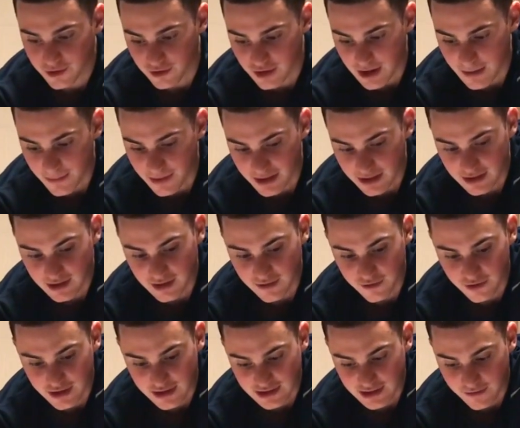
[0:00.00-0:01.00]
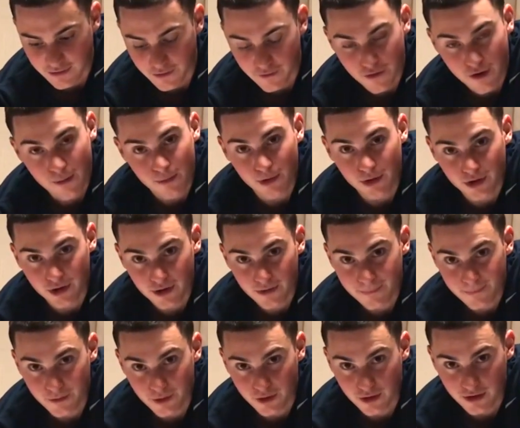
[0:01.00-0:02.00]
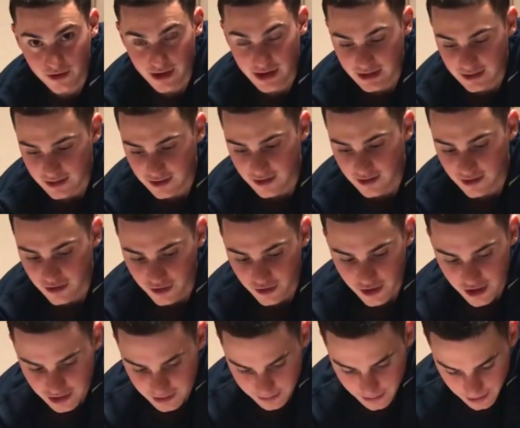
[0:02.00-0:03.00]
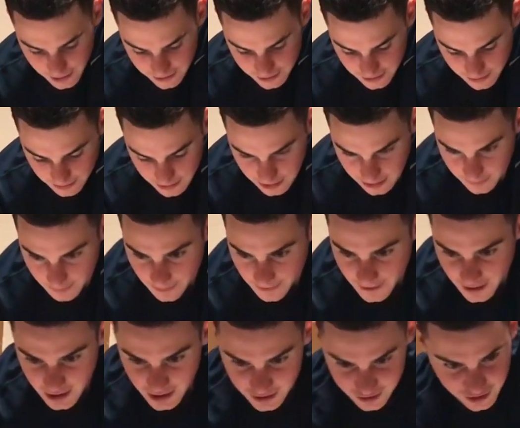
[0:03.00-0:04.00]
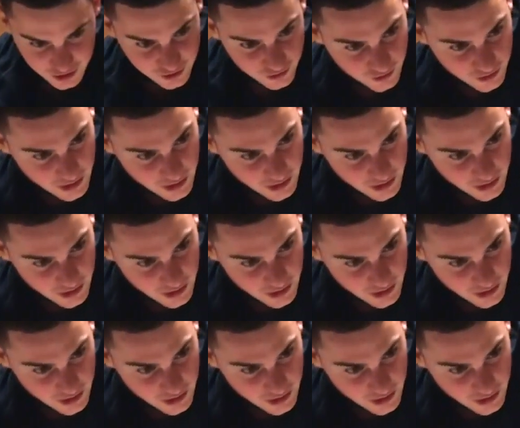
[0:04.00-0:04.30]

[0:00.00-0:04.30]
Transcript: grab, like, if you guys have the foam roller or like the lacrosse ball or something, just